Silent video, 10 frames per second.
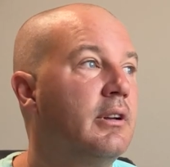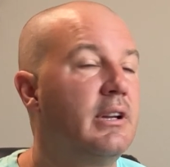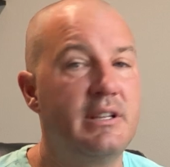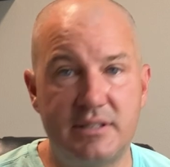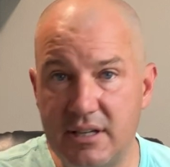
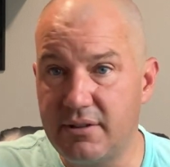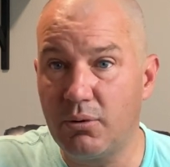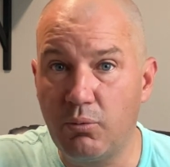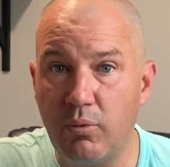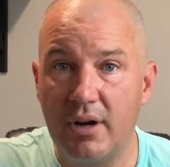it's either
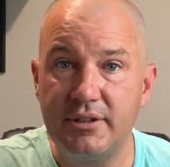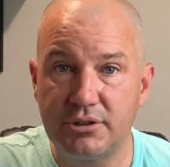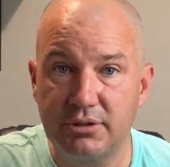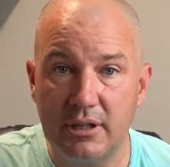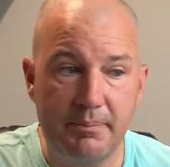one
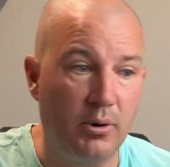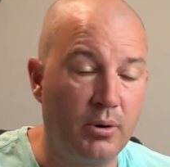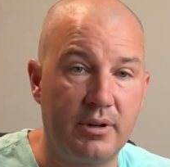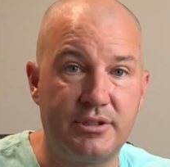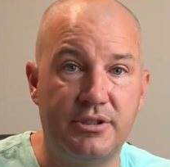trip
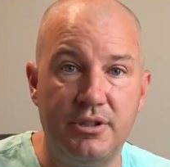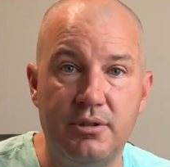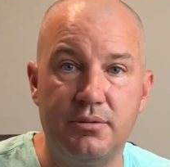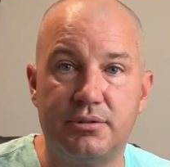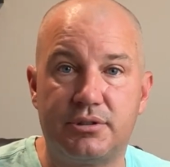or it's
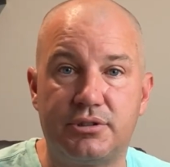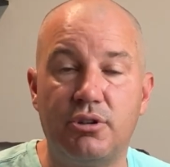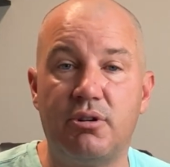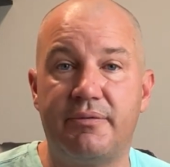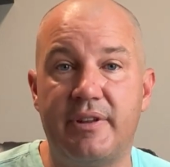used.
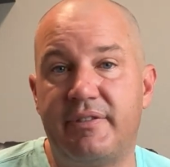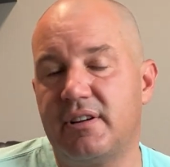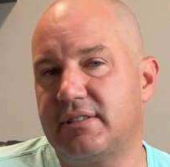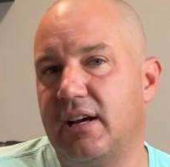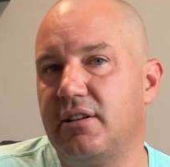So if
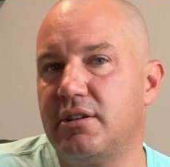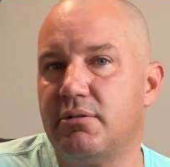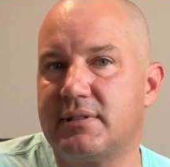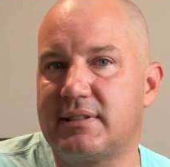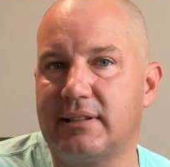they're telling
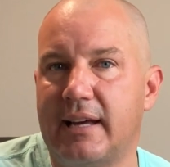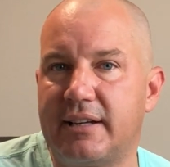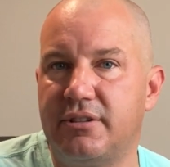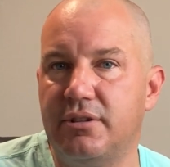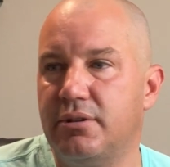you it's
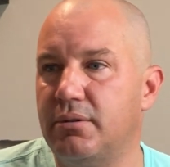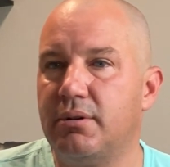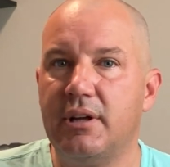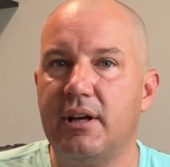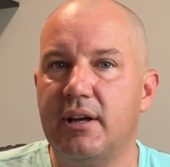like
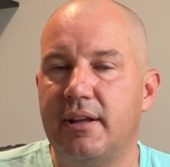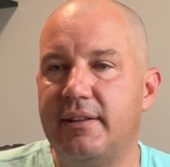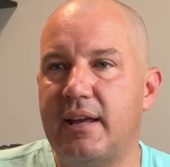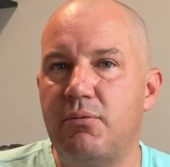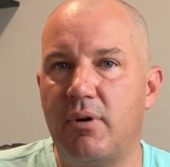new,
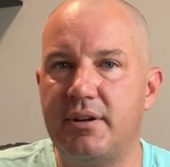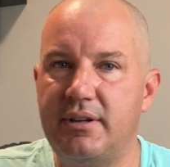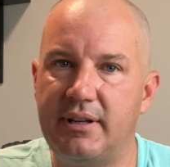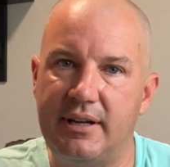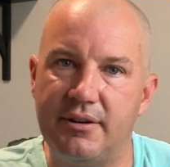they want
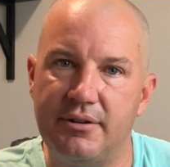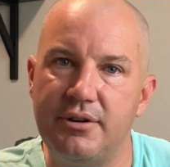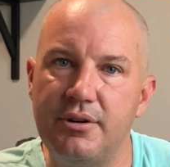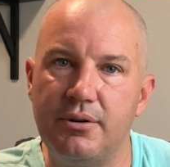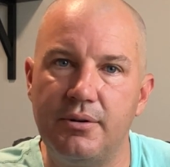you to hear
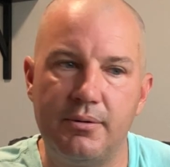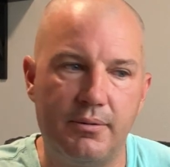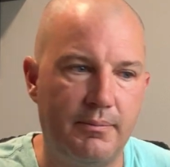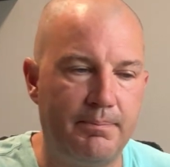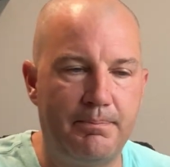new,
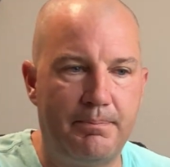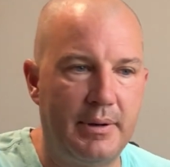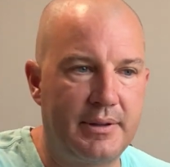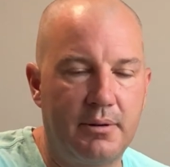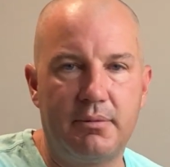
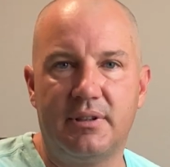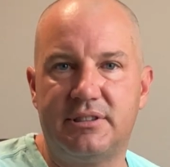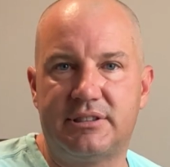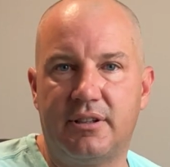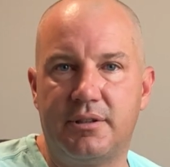but they're really
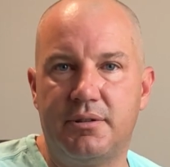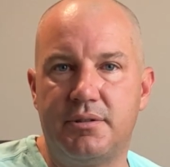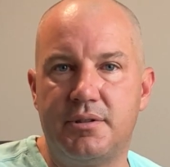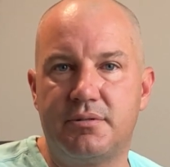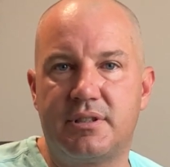selling you a
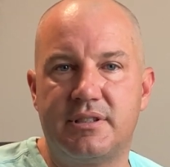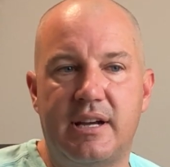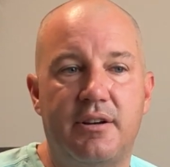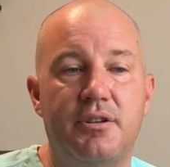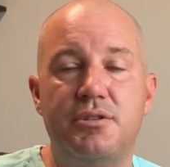used
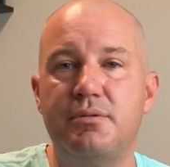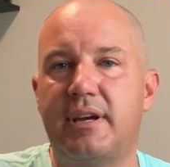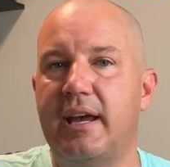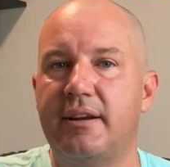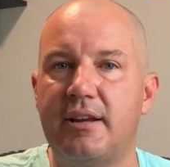container. You
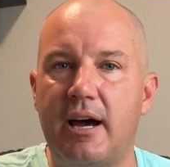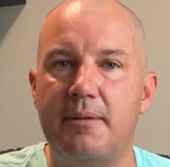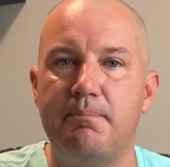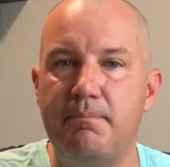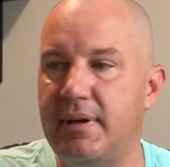
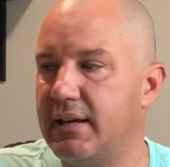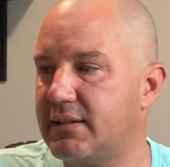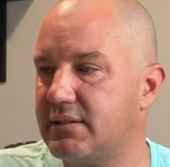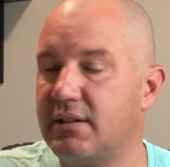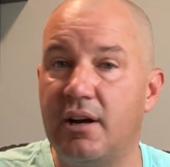cannot
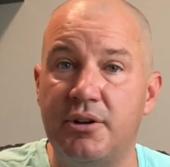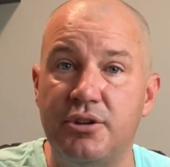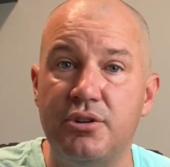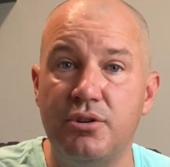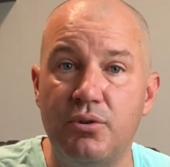mix a
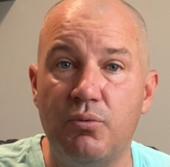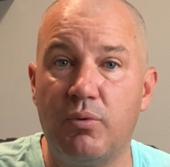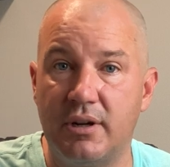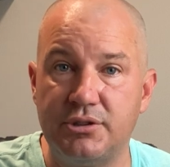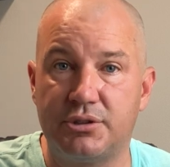new
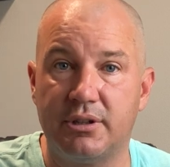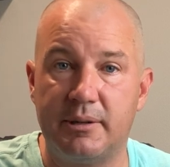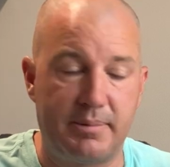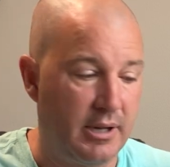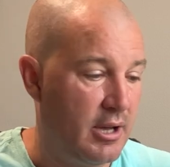one
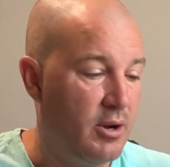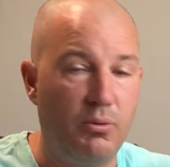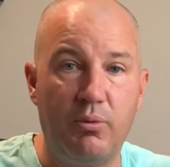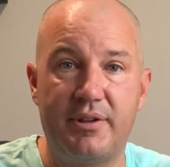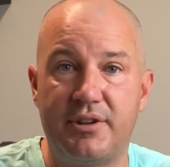trip
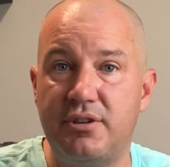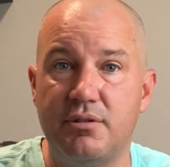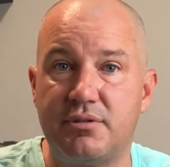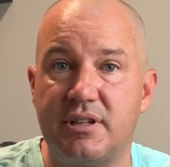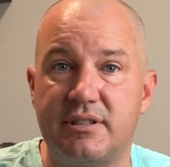with a
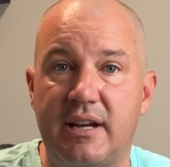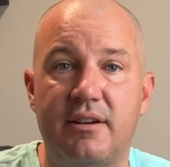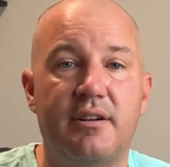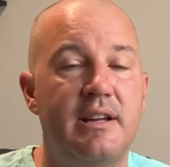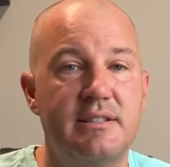used
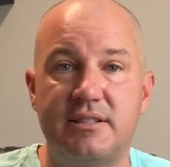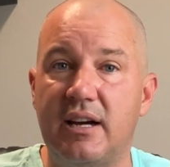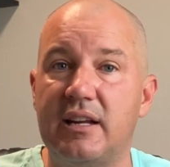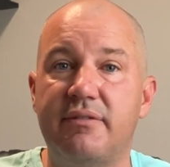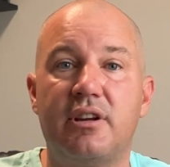container. It's
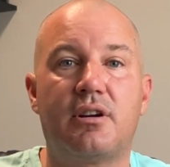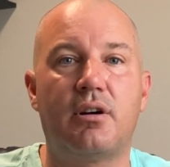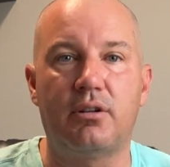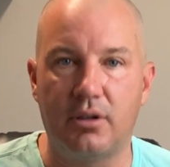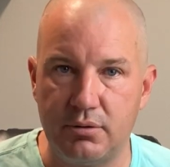not even
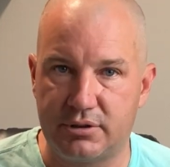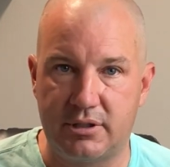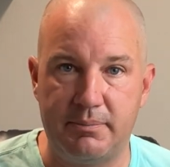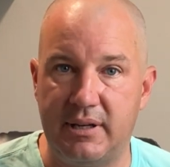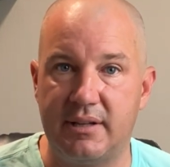close
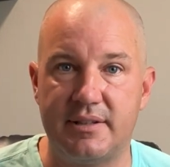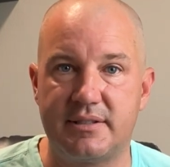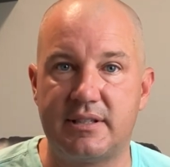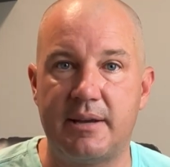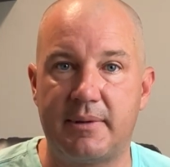to being in the
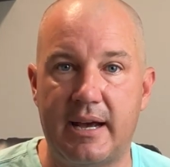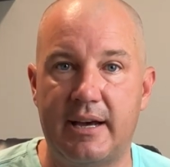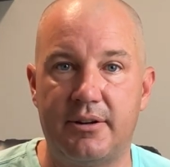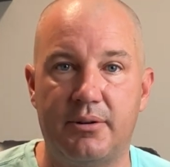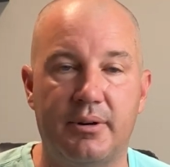same
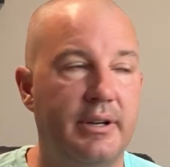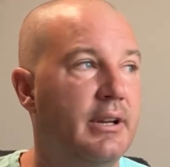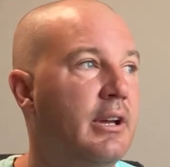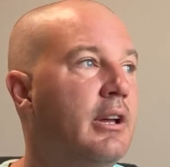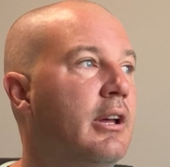category.
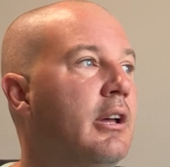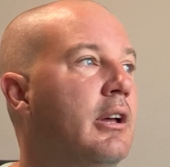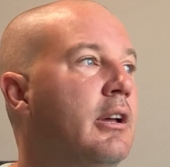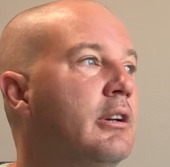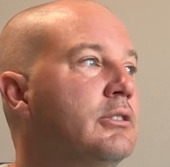
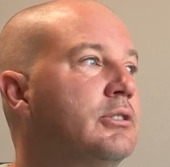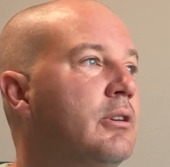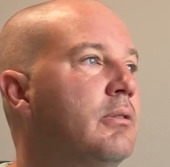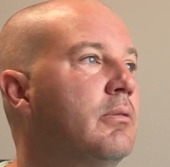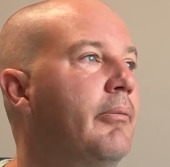
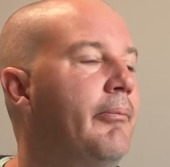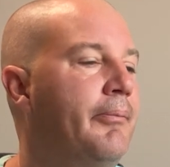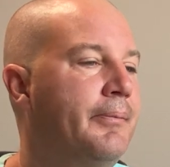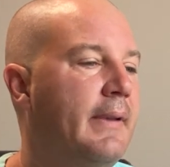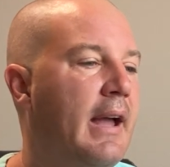So
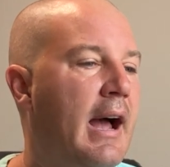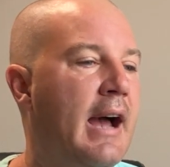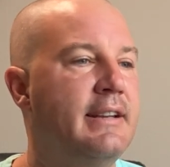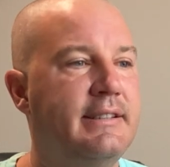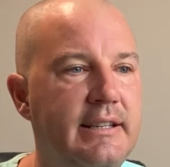
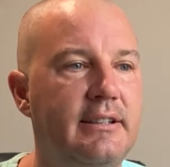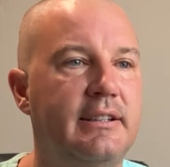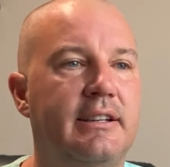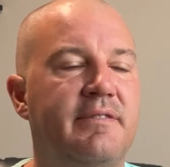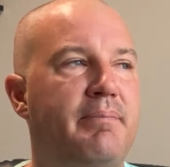
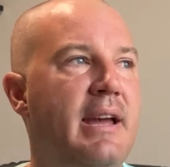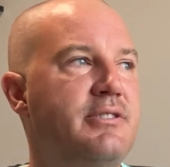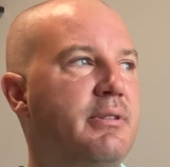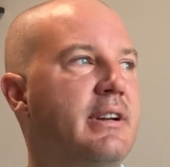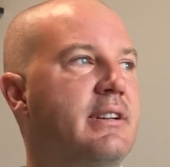ideally, if
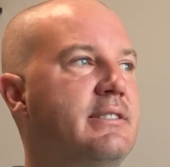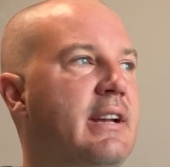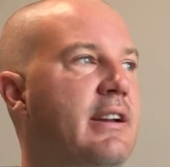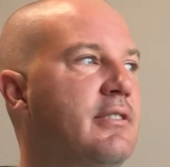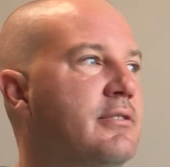Patriot
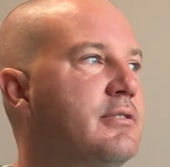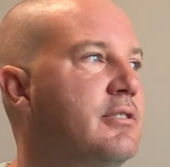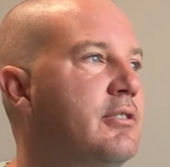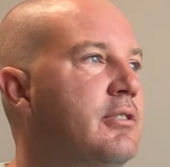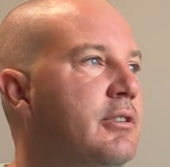
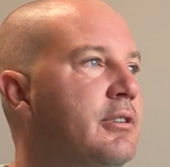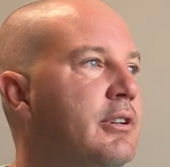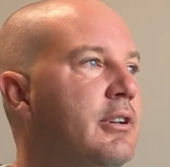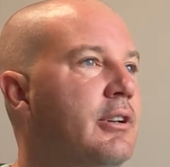Containers could